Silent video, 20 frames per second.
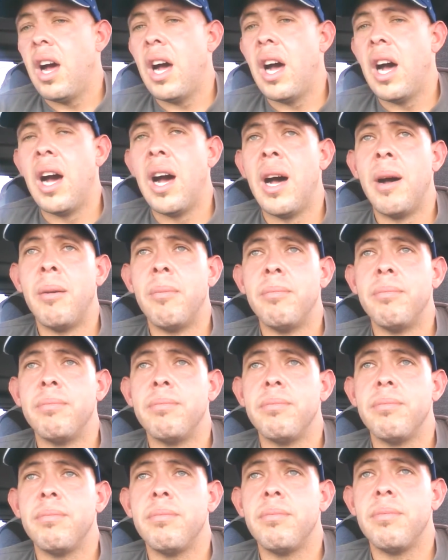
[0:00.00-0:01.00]

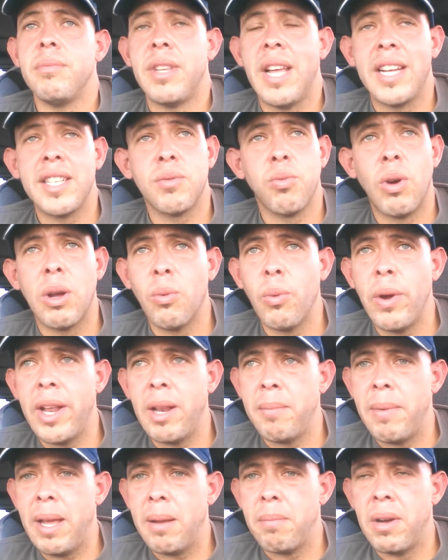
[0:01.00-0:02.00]
Um, that's one way
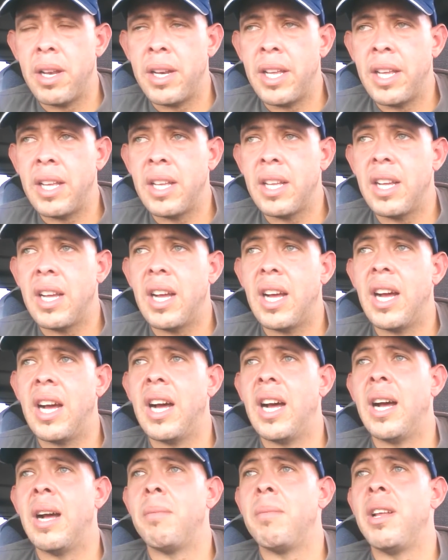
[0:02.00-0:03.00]
to make money.
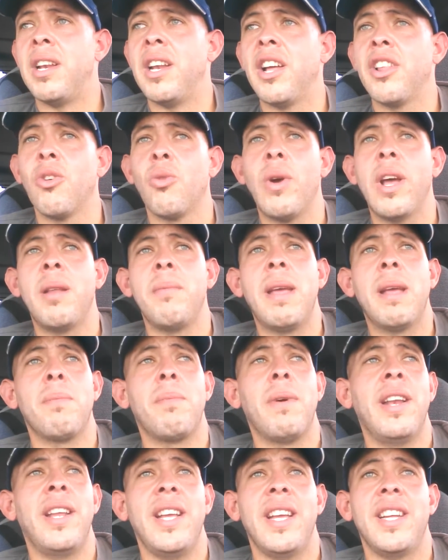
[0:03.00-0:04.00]
Um, another way to make
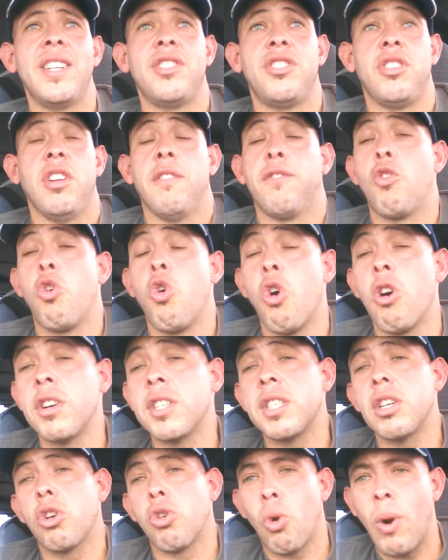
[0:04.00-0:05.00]
money is, of
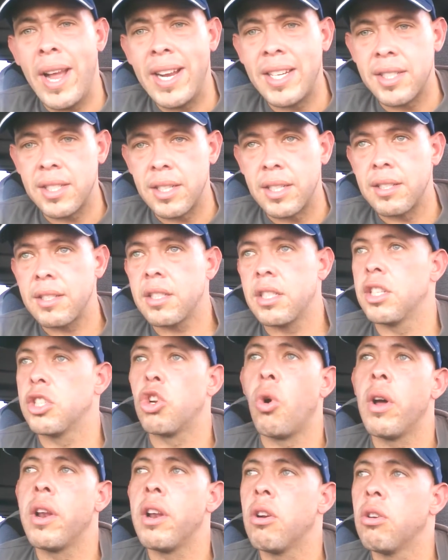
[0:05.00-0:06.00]
course, Craigslist.
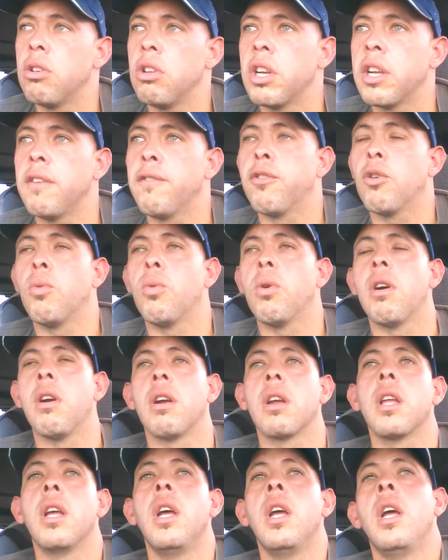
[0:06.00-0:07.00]
Just going there looking for
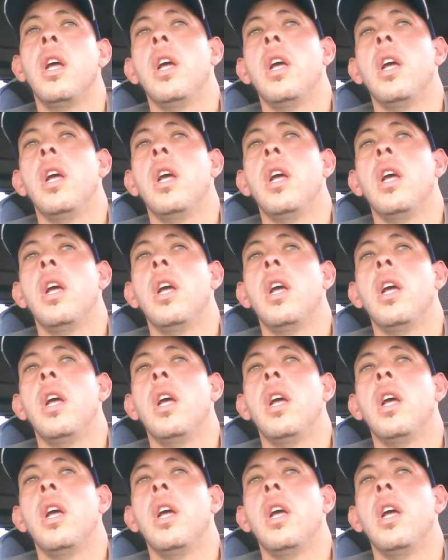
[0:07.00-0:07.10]
work.